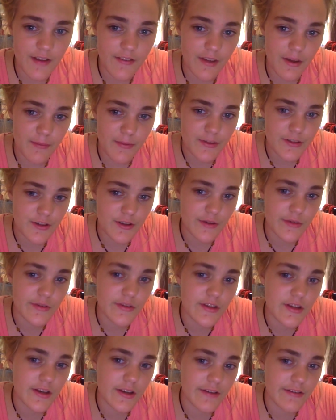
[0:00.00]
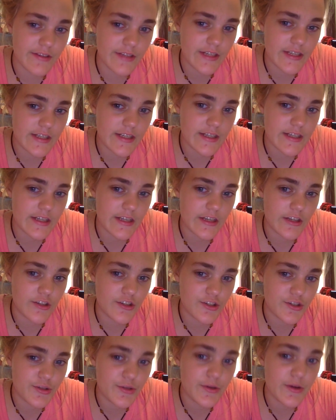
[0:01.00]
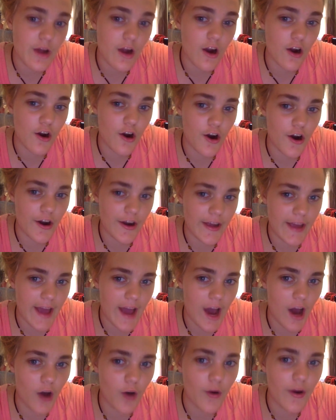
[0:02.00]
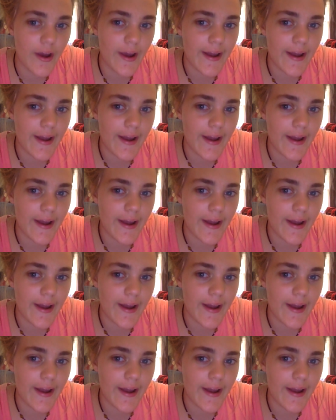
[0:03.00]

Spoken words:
episodes of season two are already out,